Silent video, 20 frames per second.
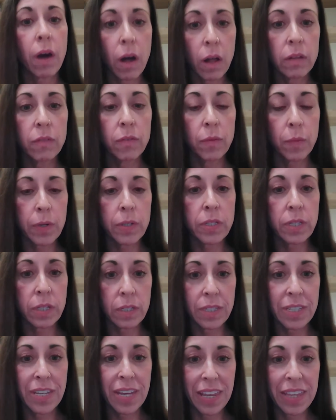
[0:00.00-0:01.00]
All of them are
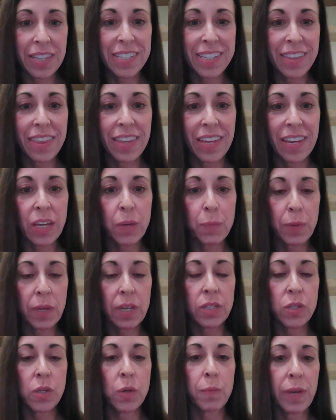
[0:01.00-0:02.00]
synthetic
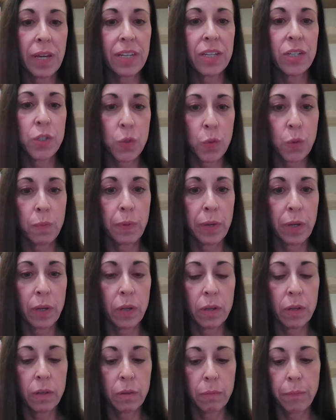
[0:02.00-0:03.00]
because they're made into a
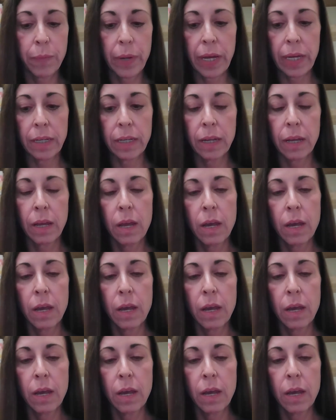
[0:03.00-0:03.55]
pill. But